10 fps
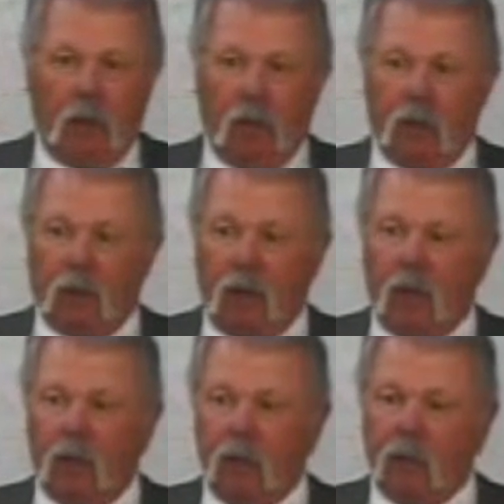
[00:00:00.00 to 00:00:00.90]
and
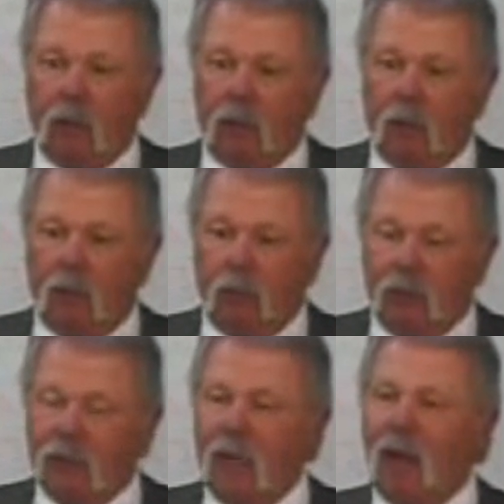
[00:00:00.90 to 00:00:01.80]

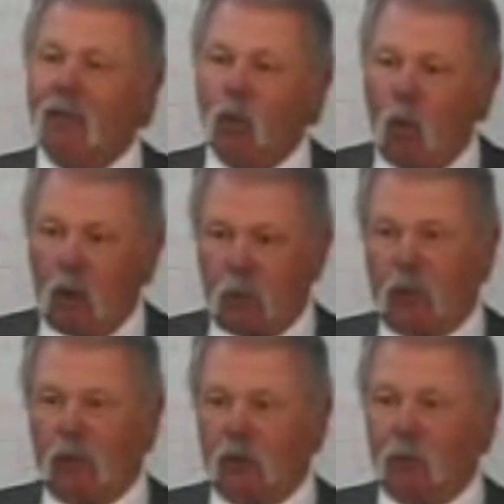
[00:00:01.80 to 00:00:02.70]
we didn't have any water
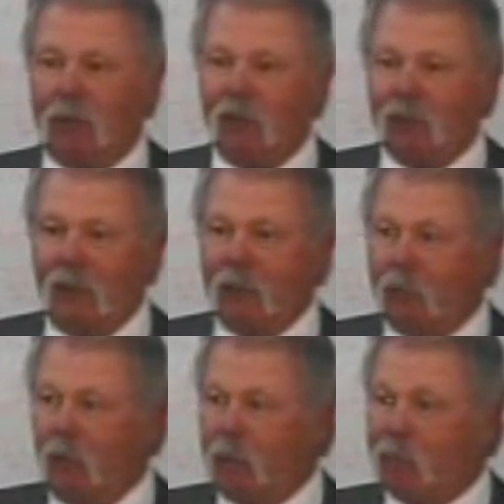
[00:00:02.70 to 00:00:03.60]
pressure because
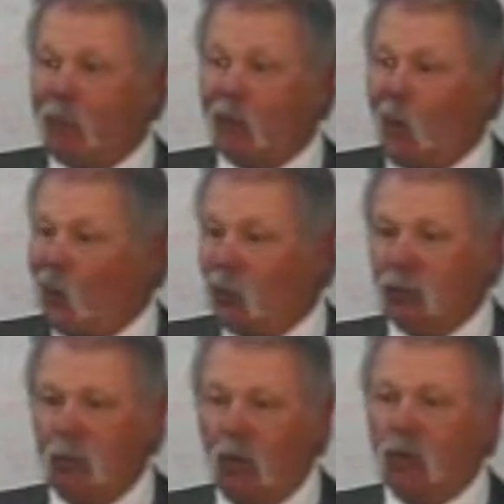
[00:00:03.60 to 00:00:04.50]
they put
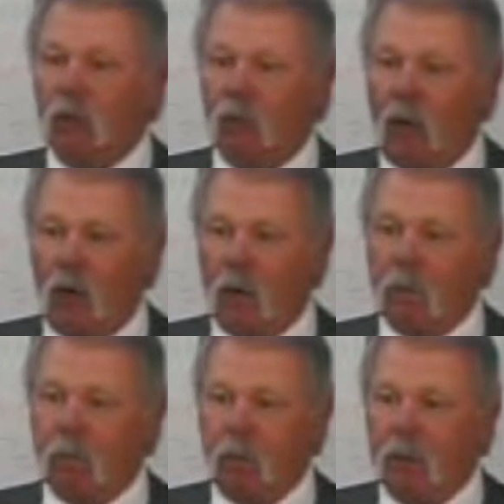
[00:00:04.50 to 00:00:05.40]
holes in most of
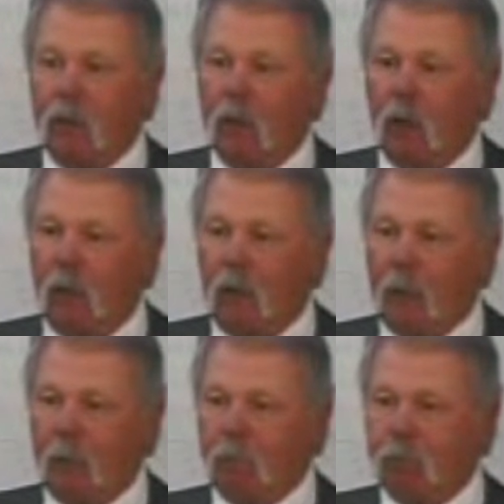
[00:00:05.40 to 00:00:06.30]
our
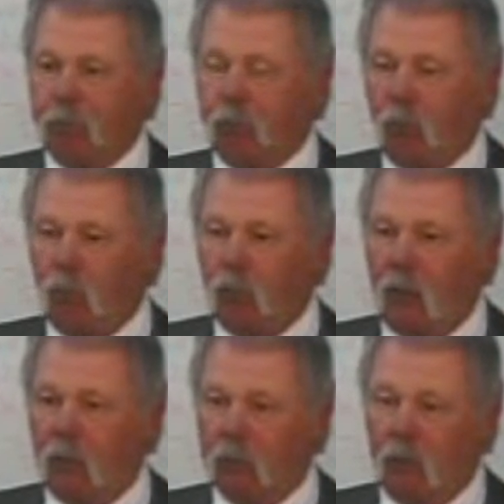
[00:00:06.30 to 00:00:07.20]

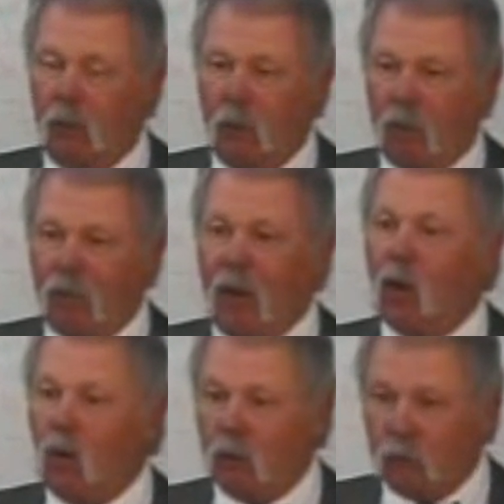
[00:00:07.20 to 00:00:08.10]

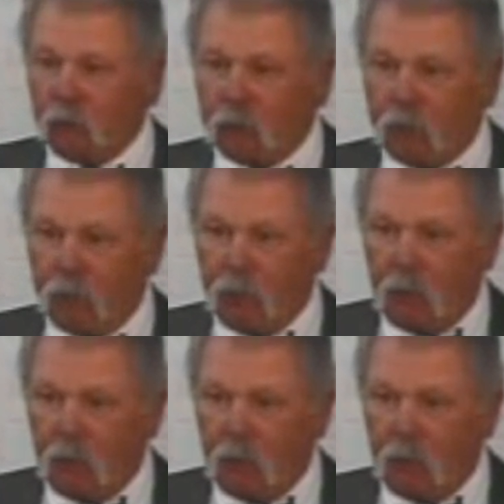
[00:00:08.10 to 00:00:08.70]
fire hoses.